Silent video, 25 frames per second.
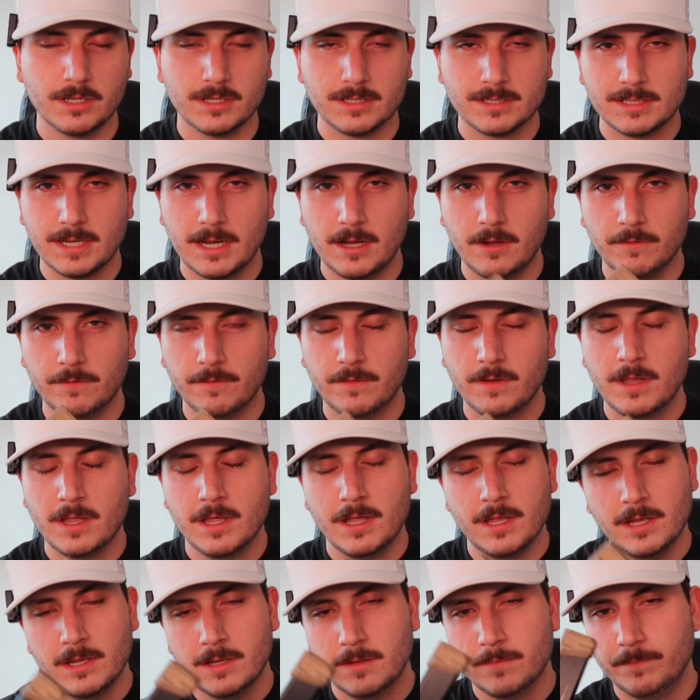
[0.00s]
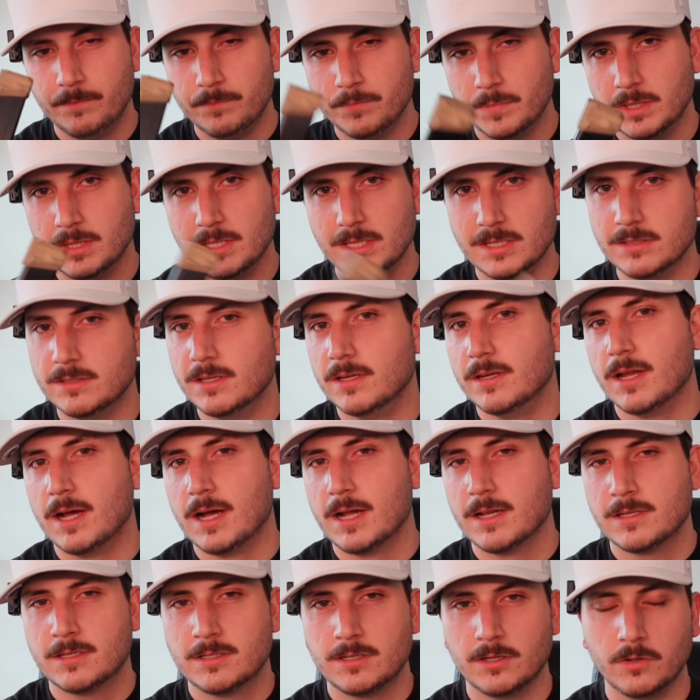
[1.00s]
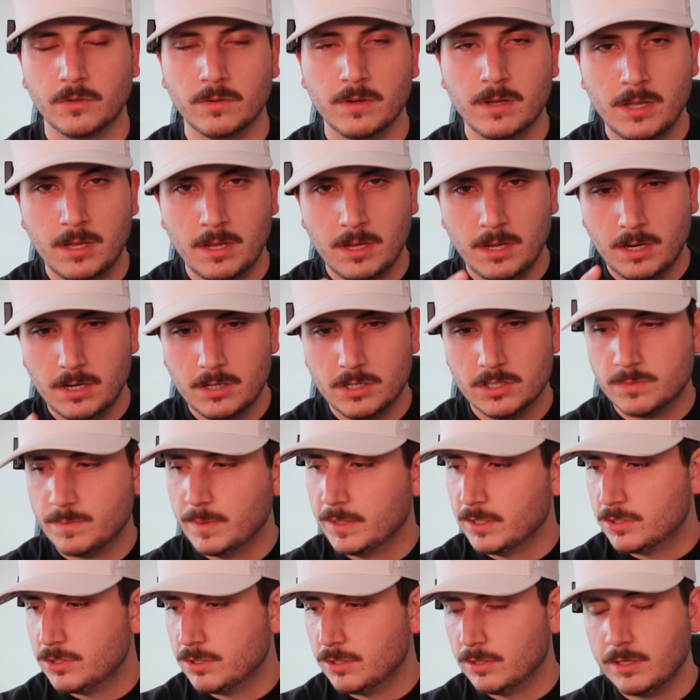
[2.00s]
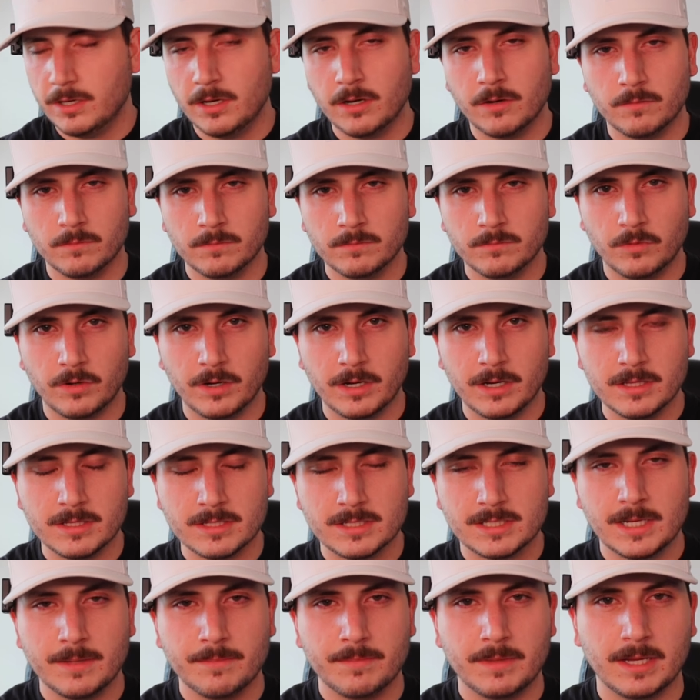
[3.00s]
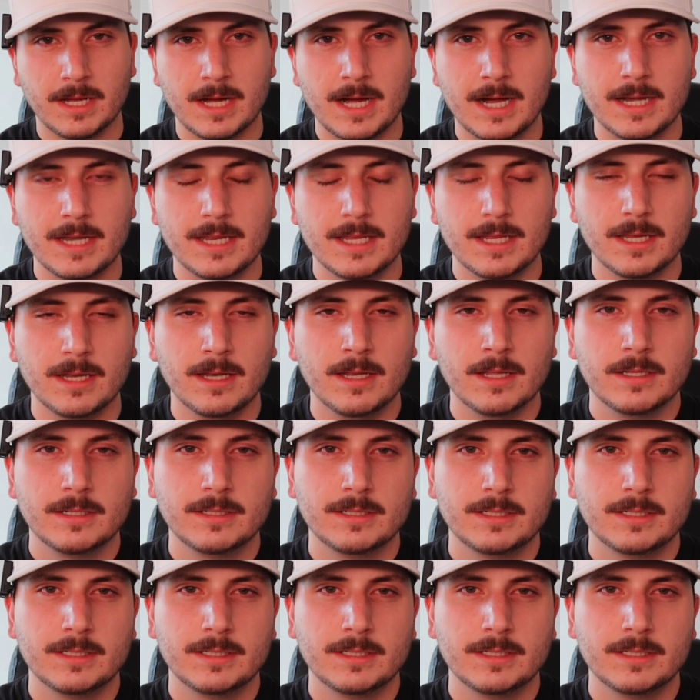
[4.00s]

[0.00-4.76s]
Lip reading: itself, but these did not. So just make sure you don't run into the same thing I did.